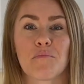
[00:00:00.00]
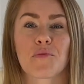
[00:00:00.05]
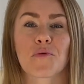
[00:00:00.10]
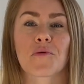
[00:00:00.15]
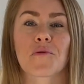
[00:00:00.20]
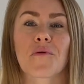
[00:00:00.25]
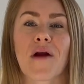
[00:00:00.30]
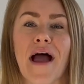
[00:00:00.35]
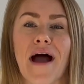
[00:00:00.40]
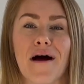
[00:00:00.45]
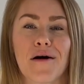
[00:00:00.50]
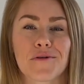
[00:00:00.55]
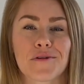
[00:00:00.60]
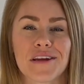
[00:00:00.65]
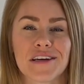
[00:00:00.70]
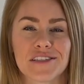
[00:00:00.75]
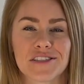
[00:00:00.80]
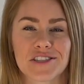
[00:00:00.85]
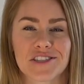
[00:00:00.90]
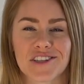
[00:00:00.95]

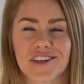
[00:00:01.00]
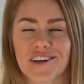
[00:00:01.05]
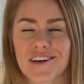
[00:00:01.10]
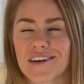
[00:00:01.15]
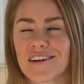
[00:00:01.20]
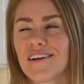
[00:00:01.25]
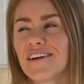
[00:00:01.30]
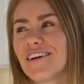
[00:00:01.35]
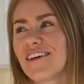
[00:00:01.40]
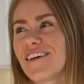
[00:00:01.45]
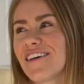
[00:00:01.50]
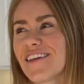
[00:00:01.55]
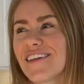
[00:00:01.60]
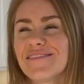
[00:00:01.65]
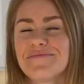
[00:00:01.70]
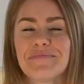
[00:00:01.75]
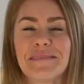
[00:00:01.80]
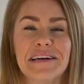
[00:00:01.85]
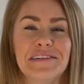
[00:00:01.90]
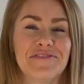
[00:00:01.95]
brown sugar. Oh,
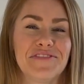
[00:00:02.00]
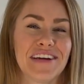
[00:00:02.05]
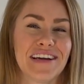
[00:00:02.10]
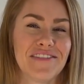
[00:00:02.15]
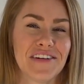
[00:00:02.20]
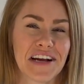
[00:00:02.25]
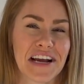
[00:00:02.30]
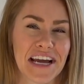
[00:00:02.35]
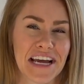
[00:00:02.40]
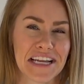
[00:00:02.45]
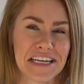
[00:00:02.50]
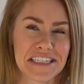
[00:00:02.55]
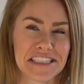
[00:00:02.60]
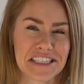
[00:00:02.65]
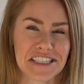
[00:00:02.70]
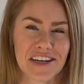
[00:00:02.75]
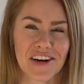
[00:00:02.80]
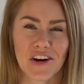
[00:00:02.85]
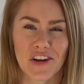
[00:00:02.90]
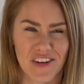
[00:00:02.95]
my favorite kind of
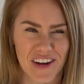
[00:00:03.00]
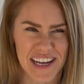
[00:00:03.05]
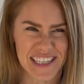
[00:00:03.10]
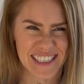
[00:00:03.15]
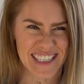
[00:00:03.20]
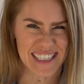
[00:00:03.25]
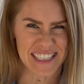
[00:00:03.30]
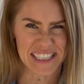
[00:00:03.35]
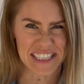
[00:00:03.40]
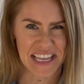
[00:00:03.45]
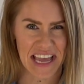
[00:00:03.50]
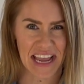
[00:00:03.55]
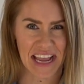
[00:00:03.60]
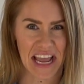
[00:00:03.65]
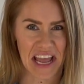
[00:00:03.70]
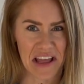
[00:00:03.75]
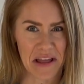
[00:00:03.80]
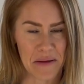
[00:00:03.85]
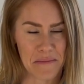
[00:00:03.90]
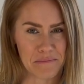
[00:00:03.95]
sugar. You guys, this is like
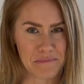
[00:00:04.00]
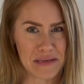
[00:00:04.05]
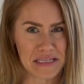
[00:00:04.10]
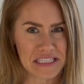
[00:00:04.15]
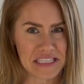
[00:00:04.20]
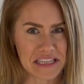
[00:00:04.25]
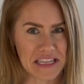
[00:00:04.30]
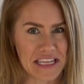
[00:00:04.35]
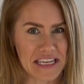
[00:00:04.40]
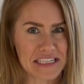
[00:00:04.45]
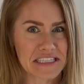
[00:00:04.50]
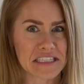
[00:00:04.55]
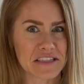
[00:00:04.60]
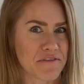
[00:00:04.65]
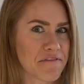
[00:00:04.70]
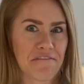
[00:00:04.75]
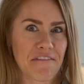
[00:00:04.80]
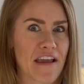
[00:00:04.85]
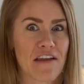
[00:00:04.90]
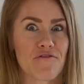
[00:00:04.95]
Miss Liz's
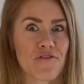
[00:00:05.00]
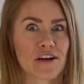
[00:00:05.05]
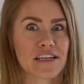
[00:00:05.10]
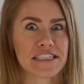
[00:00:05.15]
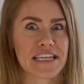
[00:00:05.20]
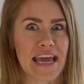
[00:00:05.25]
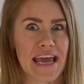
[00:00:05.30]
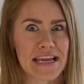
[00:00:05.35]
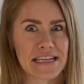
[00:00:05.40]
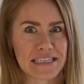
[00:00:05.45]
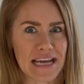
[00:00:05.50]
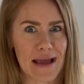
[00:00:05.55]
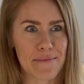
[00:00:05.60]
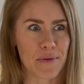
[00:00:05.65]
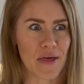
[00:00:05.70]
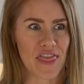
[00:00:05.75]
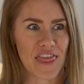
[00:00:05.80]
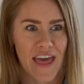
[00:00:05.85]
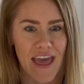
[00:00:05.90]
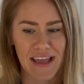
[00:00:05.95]
favorite day type
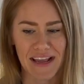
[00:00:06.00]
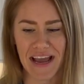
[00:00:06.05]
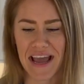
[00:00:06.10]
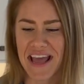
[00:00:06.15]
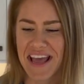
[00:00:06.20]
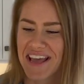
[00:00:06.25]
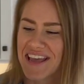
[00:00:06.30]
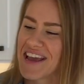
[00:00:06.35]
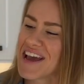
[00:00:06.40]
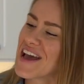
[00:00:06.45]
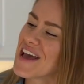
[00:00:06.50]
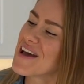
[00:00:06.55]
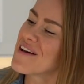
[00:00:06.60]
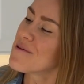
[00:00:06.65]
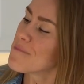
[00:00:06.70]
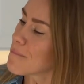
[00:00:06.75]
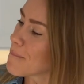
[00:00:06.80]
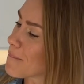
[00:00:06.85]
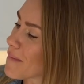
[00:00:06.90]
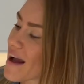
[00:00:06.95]
of thing.
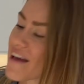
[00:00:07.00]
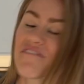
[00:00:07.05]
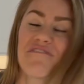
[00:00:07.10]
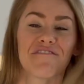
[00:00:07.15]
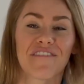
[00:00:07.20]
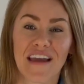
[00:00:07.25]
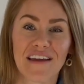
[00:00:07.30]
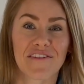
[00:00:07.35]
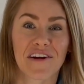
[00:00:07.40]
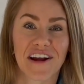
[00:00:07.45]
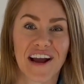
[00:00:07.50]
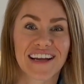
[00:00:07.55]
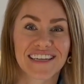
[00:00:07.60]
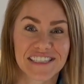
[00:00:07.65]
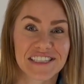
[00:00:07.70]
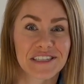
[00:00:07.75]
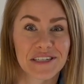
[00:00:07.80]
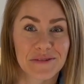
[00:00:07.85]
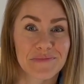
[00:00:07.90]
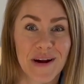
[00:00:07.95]
My favorite kind
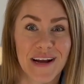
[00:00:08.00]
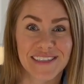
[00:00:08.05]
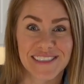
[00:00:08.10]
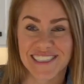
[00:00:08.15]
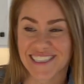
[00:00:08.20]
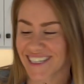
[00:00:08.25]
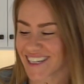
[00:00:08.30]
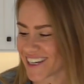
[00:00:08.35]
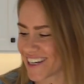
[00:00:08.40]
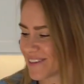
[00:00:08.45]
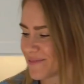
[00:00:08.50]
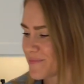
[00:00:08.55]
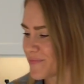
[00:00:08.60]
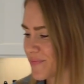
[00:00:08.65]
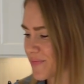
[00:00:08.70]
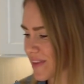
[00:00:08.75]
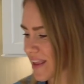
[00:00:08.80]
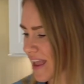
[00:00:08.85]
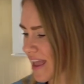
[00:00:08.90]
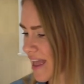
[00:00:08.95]
of sugar, brown sugar.
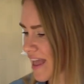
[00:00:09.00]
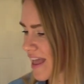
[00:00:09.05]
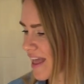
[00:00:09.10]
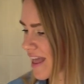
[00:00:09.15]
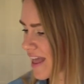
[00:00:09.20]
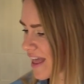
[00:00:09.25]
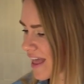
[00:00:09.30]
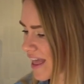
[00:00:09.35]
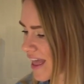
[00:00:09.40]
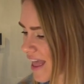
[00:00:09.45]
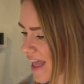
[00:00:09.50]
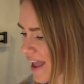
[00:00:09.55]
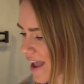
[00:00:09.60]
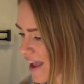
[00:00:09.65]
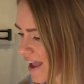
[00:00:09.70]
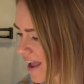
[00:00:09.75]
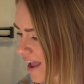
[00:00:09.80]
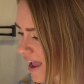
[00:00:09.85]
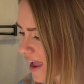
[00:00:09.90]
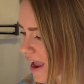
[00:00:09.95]

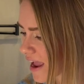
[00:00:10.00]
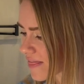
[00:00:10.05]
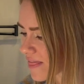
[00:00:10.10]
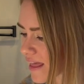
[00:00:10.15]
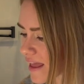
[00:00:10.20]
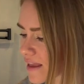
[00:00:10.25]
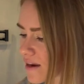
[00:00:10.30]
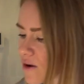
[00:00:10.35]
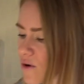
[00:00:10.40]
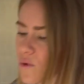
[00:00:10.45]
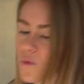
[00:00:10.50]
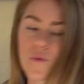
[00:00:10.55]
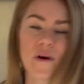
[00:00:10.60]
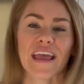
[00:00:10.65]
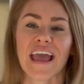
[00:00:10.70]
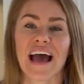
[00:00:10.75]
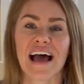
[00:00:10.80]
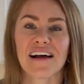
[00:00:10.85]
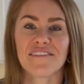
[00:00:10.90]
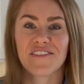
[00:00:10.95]
And then we
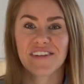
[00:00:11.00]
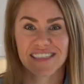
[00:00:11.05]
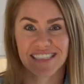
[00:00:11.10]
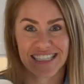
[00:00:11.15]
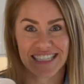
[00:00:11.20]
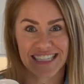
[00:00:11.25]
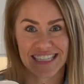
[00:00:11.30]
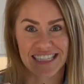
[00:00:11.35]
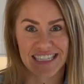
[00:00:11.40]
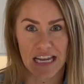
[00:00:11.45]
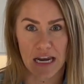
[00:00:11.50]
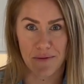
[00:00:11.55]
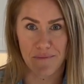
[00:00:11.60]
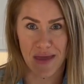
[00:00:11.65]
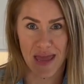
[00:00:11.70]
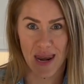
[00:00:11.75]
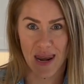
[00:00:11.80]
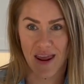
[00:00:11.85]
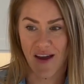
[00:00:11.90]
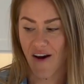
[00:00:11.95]
have
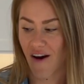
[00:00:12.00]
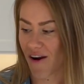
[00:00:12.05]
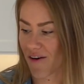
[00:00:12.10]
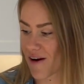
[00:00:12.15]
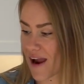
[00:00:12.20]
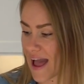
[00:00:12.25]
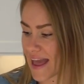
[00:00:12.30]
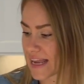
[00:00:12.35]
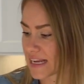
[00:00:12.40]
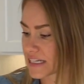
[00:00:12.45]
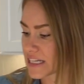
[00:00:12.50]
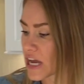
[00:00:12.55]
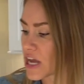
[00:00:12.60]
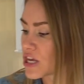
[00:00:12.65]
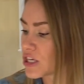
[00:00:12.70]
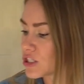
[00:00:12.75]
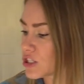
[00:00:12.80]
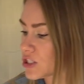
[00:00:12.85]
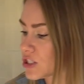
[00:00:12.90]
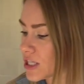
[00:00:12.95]
cinnamon, all right?
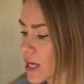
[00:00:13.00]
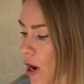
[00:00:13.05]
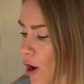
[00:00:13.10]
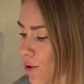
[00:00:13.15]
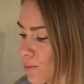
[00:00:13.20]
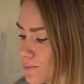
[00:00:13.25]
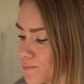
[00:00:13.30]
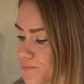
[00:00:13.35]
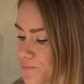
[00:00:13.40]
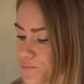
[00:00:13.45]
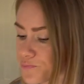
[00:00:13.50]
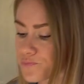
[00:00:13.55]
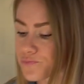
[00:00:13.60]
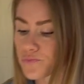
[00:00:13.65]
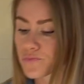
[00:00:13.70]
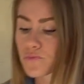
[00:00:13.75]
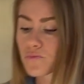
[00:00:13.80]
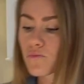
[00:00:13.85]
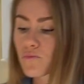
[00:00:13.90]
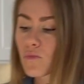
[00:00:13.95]
So
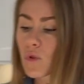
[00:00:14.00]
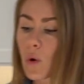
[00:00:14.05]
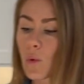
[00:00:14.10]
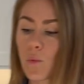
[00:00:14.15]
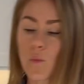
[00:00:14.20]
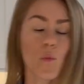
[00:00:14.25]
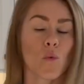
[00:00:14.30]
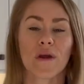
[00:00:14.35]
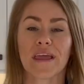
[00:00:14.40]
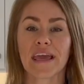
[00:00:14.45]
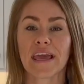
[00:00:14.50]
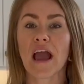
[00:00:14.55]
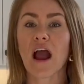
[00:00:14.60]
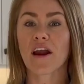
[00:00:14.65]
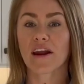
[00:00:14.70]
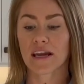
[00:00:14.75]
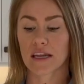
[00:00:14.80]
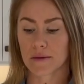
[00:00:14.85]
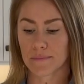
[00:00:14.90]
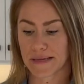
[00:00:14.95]
we
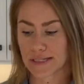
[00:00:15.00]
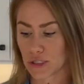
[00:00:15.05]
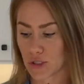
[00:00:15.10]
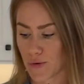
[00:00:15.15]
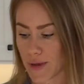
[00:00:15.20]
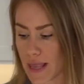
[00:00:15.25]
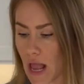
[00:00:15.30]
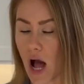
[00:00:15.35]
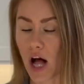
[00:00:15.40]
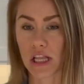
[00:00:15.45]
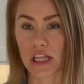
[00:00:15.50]
are gonna be doing a